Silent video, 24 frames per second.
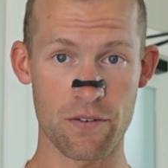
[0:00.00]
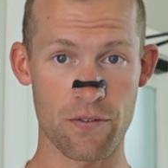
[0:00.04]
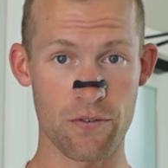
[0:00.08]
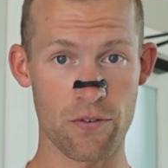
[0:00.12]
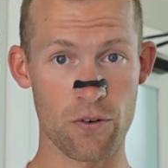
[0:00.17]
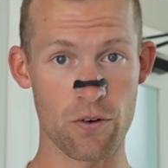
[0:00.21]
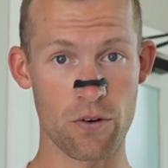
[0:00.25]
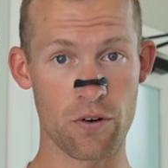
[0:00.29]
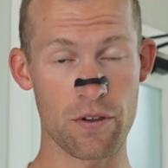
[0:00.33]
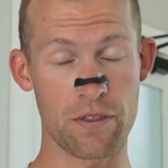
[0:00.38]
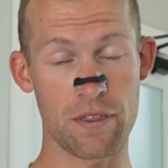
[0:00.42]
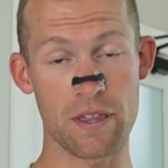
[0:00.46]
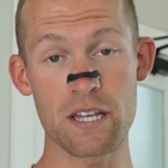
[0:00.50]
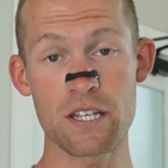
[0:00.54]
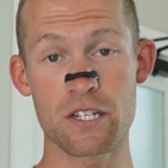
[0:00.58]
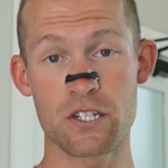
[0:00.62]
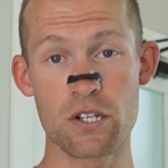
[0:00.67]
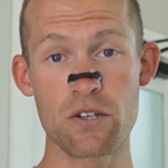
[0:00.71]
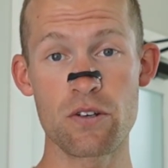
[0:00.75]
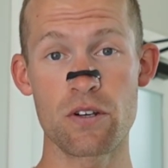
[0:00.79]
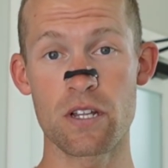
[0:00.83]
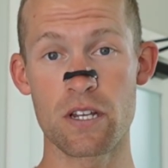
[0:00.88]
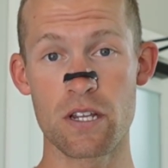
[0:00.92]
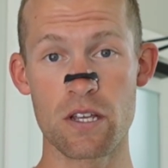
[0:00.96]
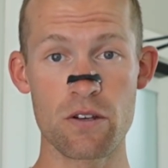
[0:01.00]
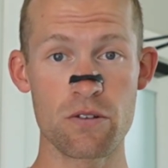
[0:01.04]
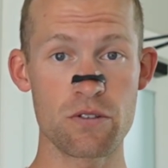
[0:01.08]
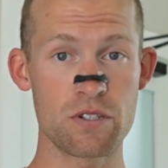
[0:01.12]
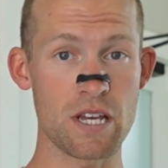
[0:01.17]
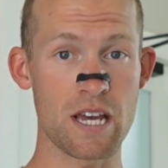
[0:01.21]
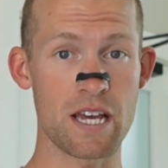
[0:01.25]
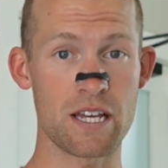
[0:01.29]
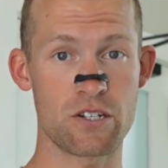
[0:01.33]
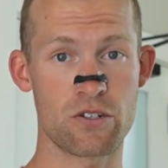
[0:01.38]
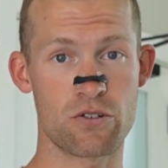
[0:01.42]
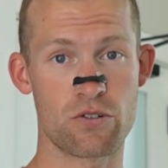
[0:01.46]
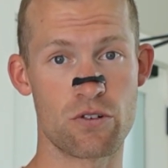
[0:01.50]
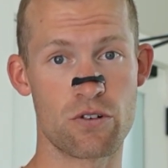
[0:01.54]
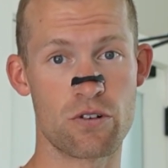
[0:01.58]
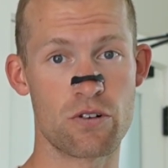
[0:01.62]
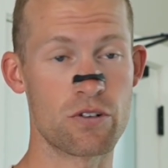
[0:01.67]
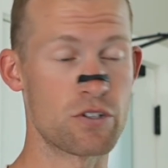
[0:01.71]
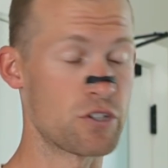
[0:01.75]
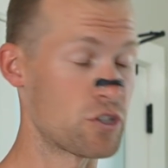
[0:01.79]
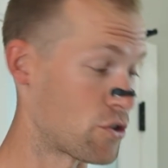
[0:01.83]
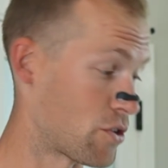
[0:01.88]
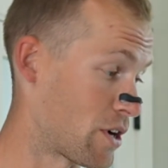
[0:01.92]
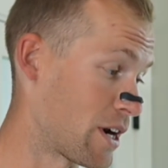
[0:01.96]
for things you can use as
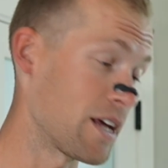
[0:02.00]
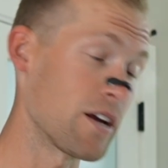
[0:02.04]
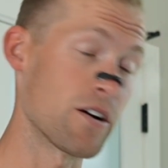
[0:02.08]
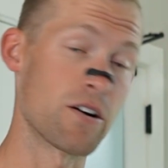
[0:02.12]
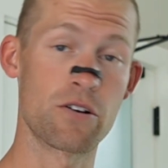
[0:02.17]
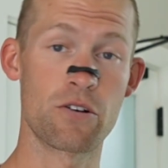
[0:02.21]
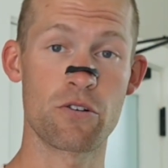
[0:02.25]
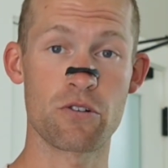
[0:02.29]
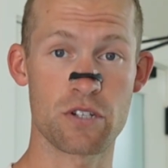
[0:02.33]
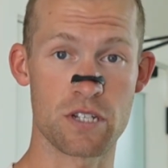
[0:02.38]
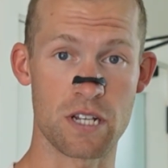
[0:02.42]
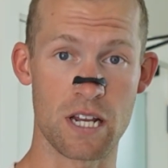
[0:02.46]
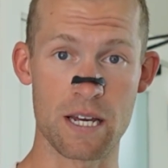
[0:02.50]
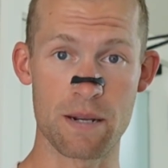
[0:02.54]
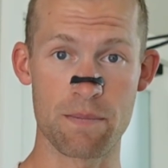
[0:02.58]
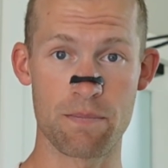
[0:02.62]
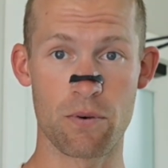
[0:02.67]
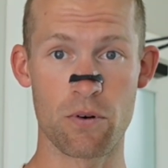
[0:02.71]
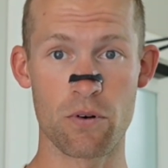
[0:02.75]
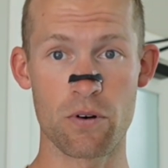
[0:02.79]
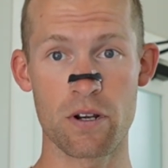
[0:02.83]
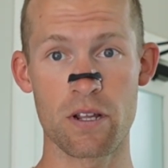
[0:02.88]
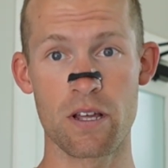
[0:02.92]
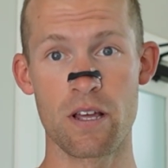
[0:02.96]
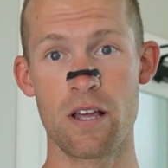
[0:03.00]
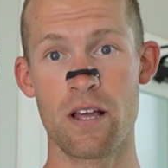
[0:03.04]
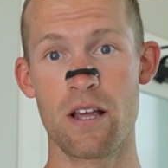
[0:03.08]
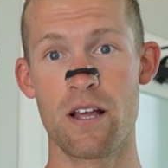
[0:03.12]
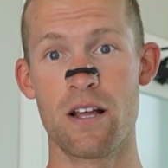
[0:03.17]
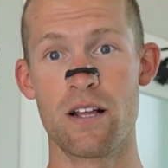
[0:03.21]
you're training on your SlideBoard